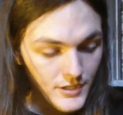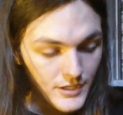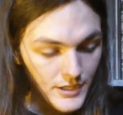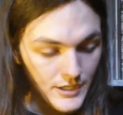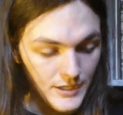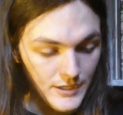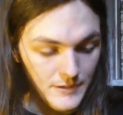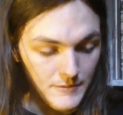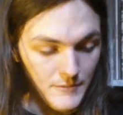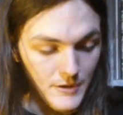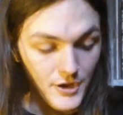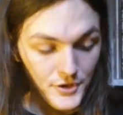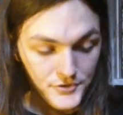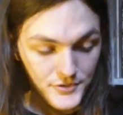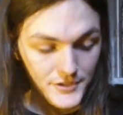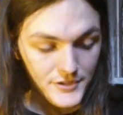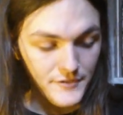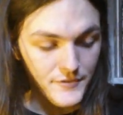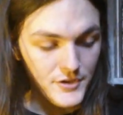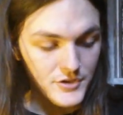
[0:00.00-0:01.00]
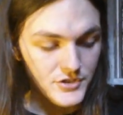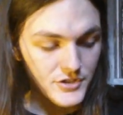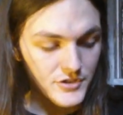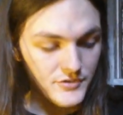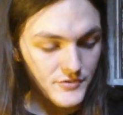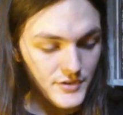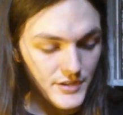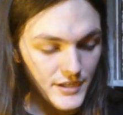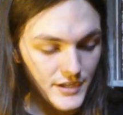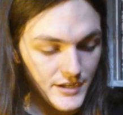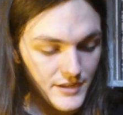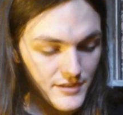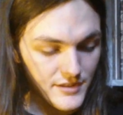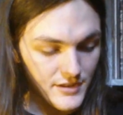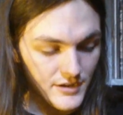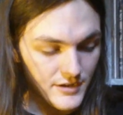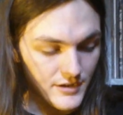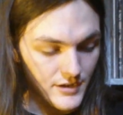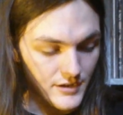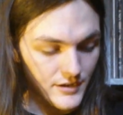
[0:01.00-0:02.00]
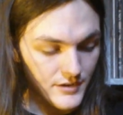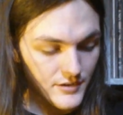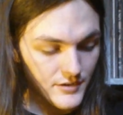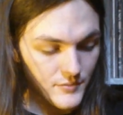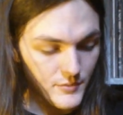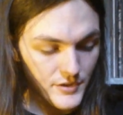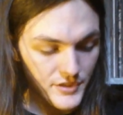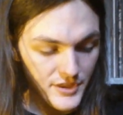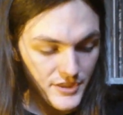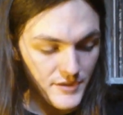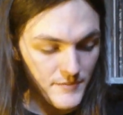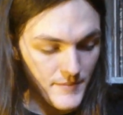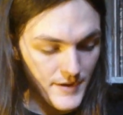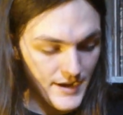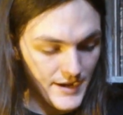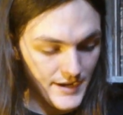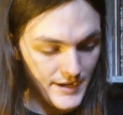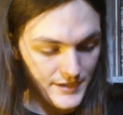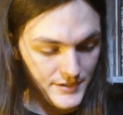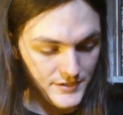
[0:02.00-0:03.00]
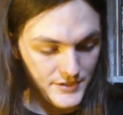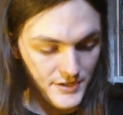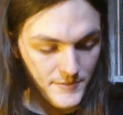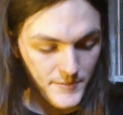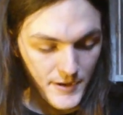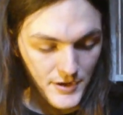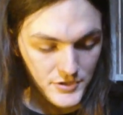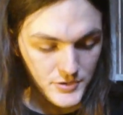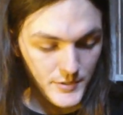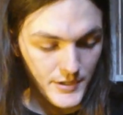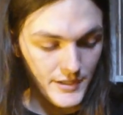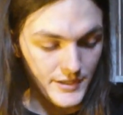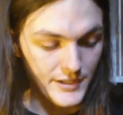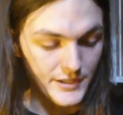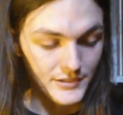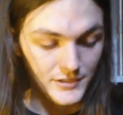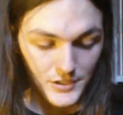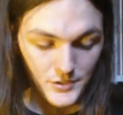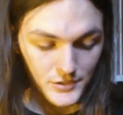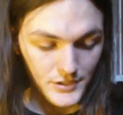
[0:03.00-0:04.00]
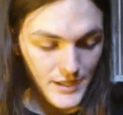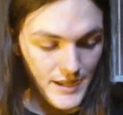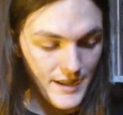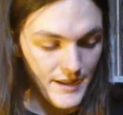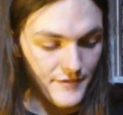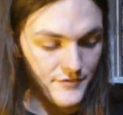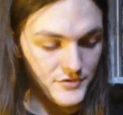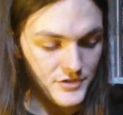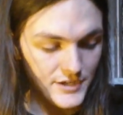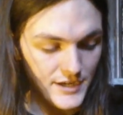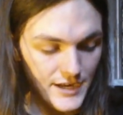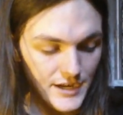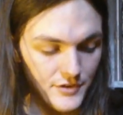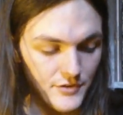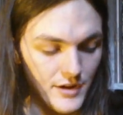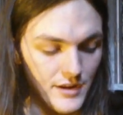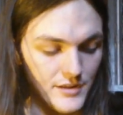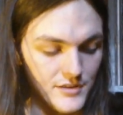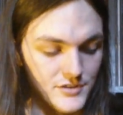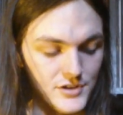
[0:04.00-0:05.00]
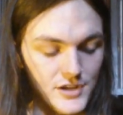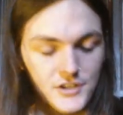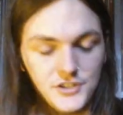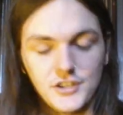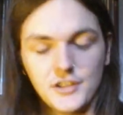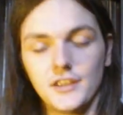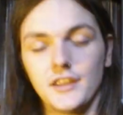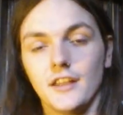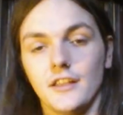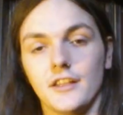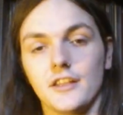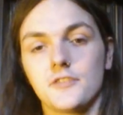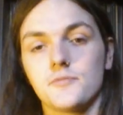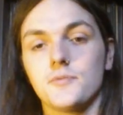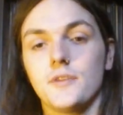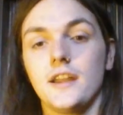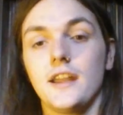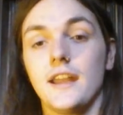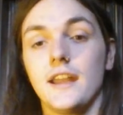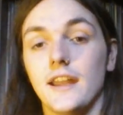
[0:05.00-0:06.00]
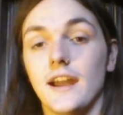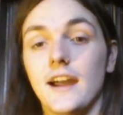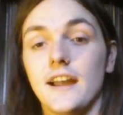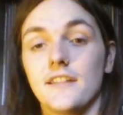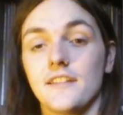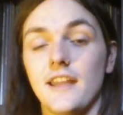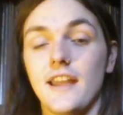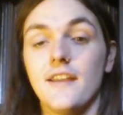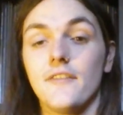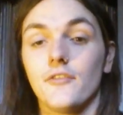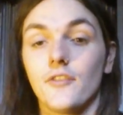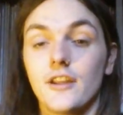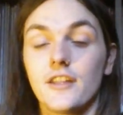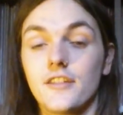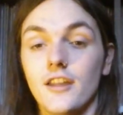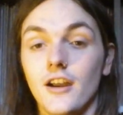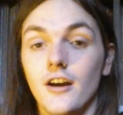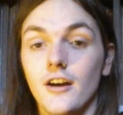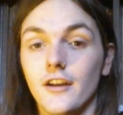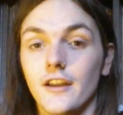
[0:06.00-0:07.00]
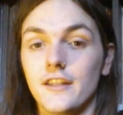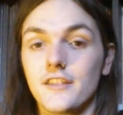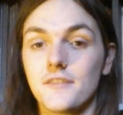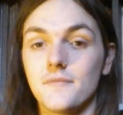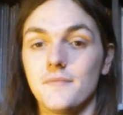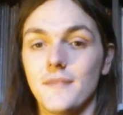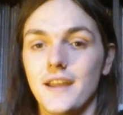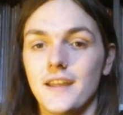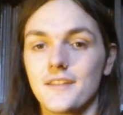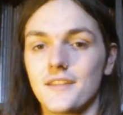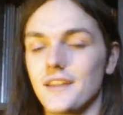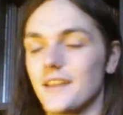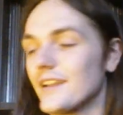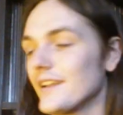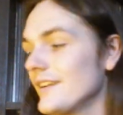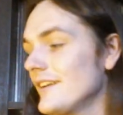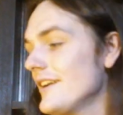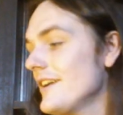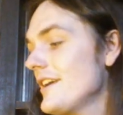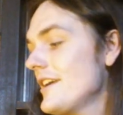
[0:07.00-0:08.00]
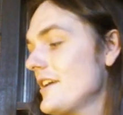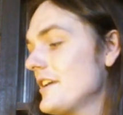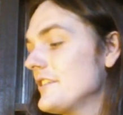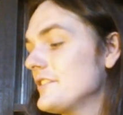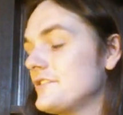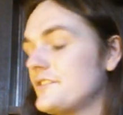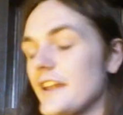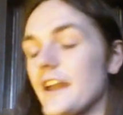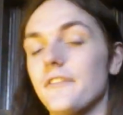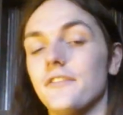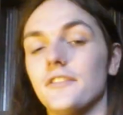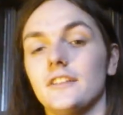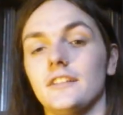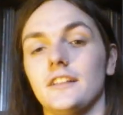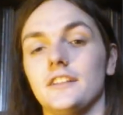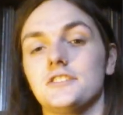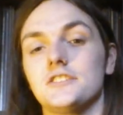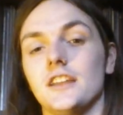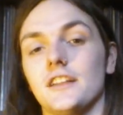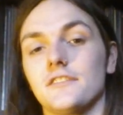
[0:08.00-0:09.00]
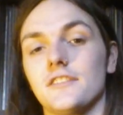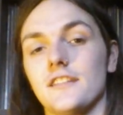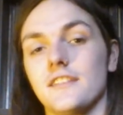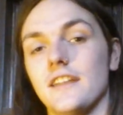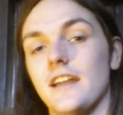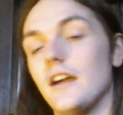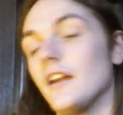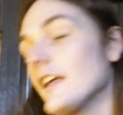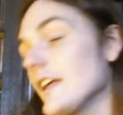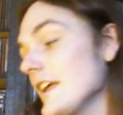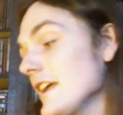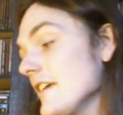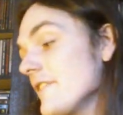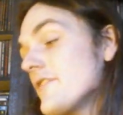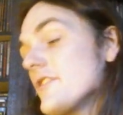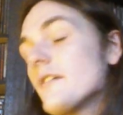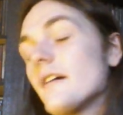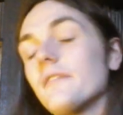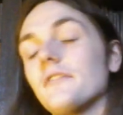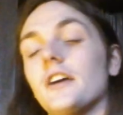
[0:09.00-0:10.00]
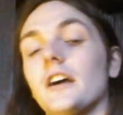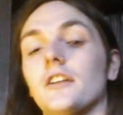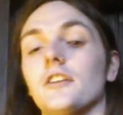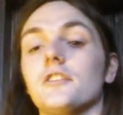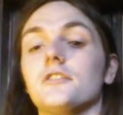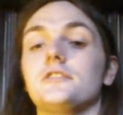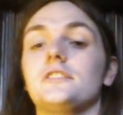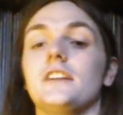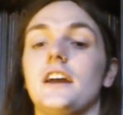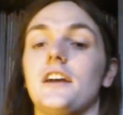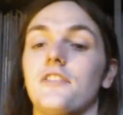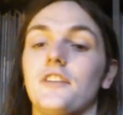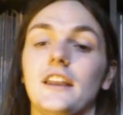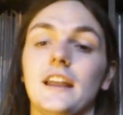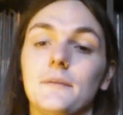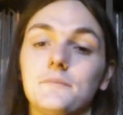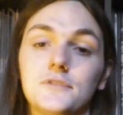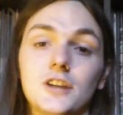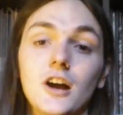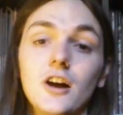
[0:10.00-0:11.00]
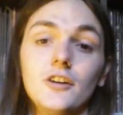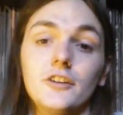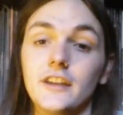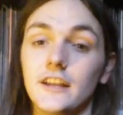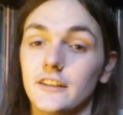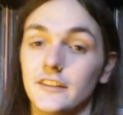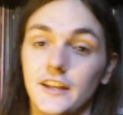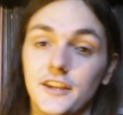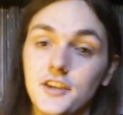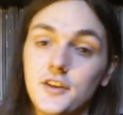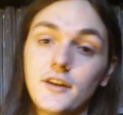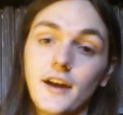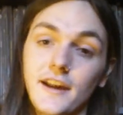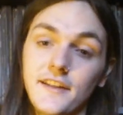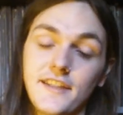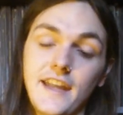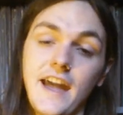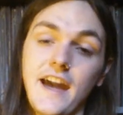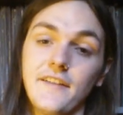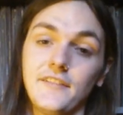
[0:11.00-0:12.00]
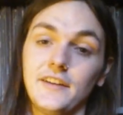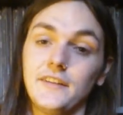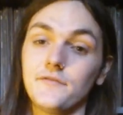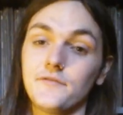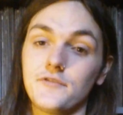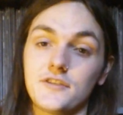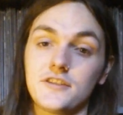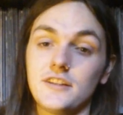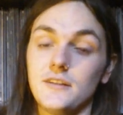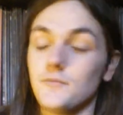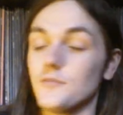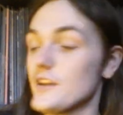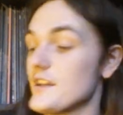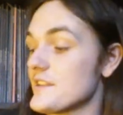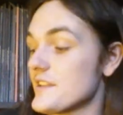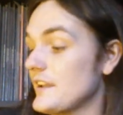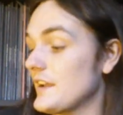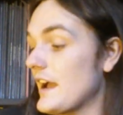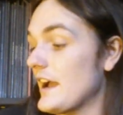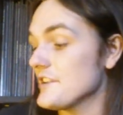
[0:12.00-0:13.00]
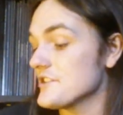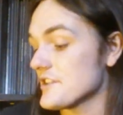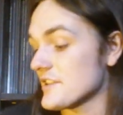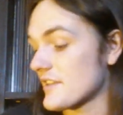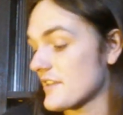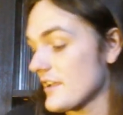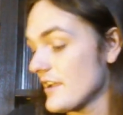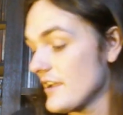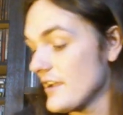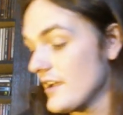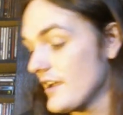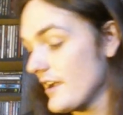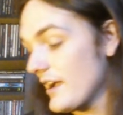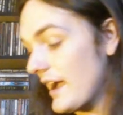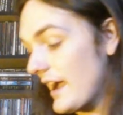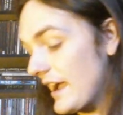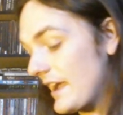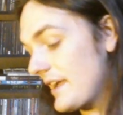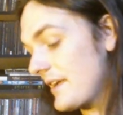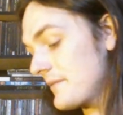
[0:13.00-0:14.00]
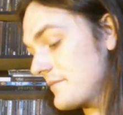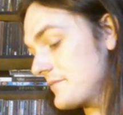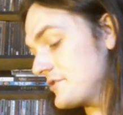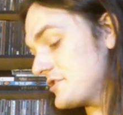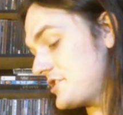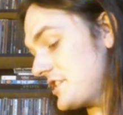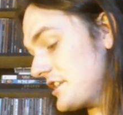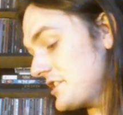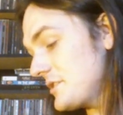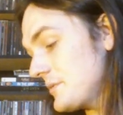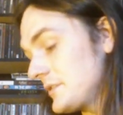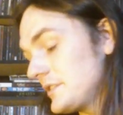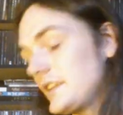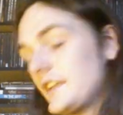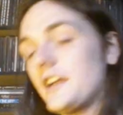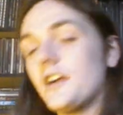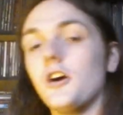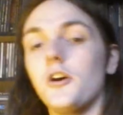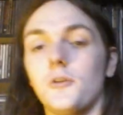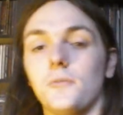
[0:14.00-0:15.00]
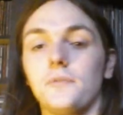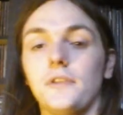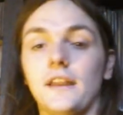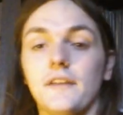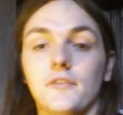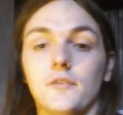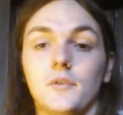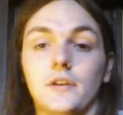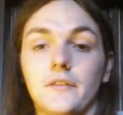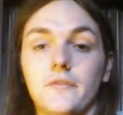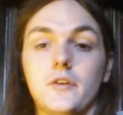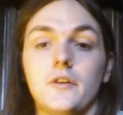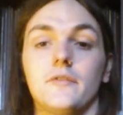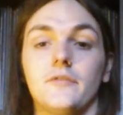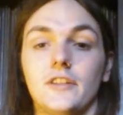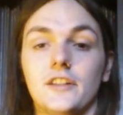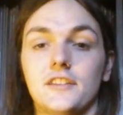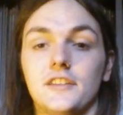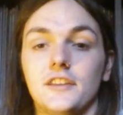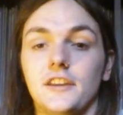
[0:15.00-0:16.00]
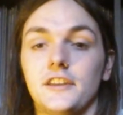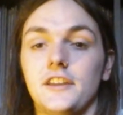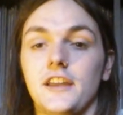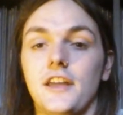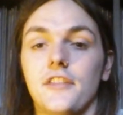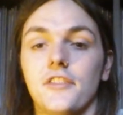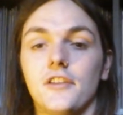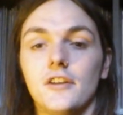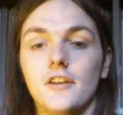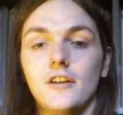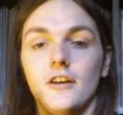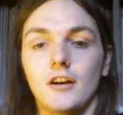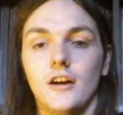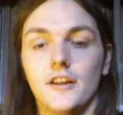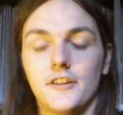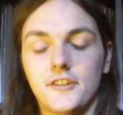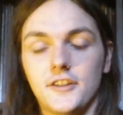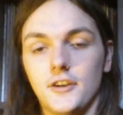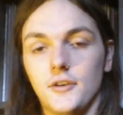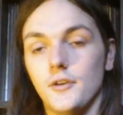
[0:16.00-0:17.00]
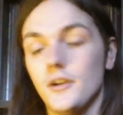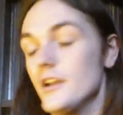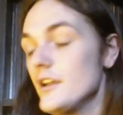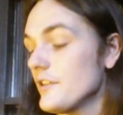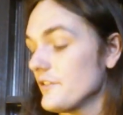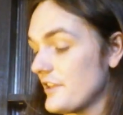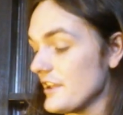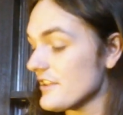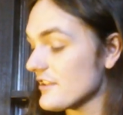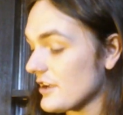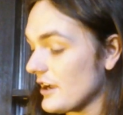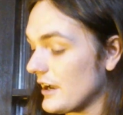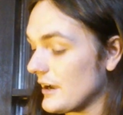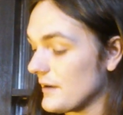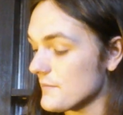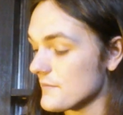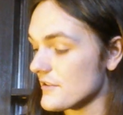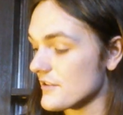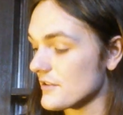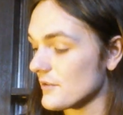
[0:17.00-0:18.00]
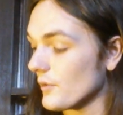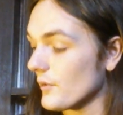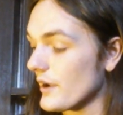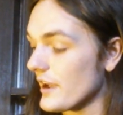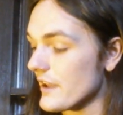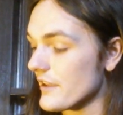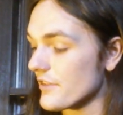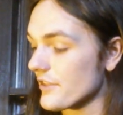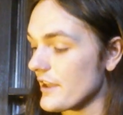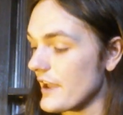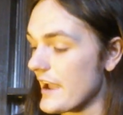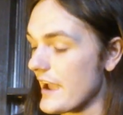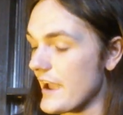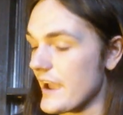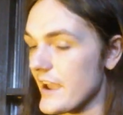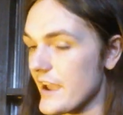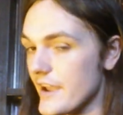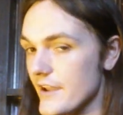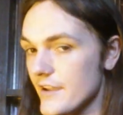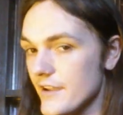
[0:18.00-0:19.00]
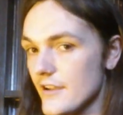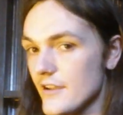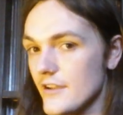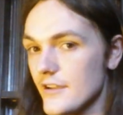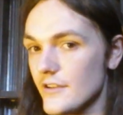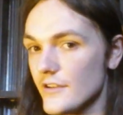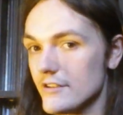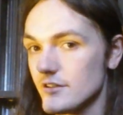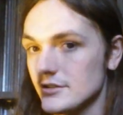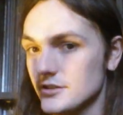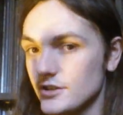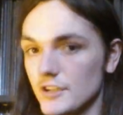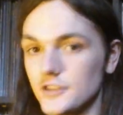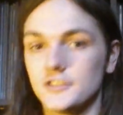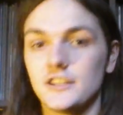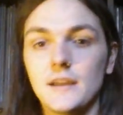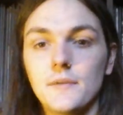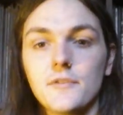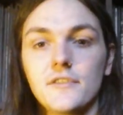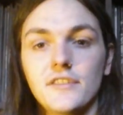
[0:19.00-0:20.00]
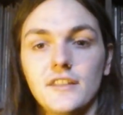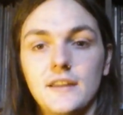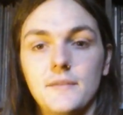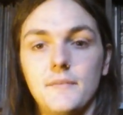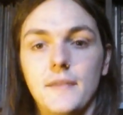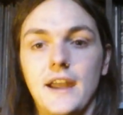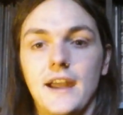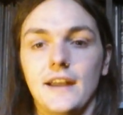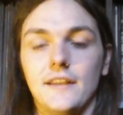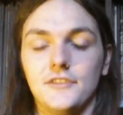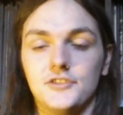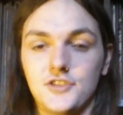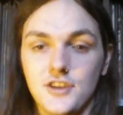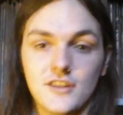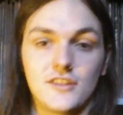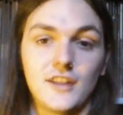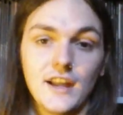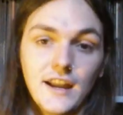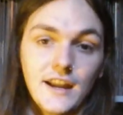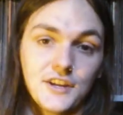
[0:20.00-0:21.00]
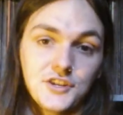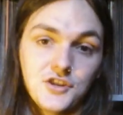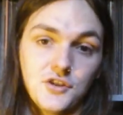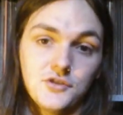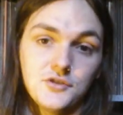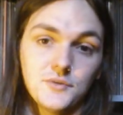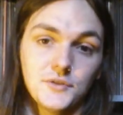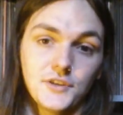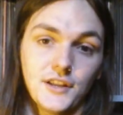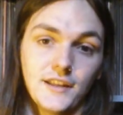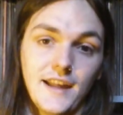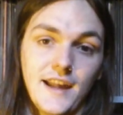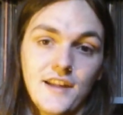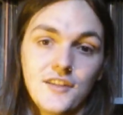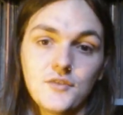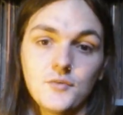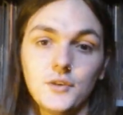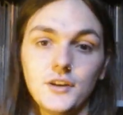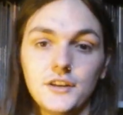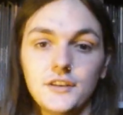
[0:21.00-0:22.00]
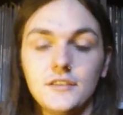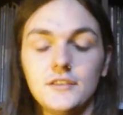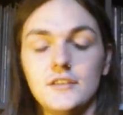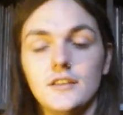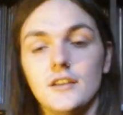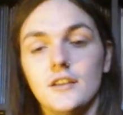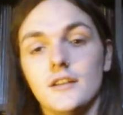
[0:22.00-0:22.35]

Um, Altering the Future is a really good song. Within the Mind, Spiritual Healing, Low Life, Genetic Reconstruction, Killing Spree. Guys, every song is amazing. Definitely check this out if you have not heard Death. And I'm talking like you guys haven't for some reason. I just, I genuinely hope that every one of you have listened to Death. Also, this comes with a turntable slip mat, just like I showed you in the last one,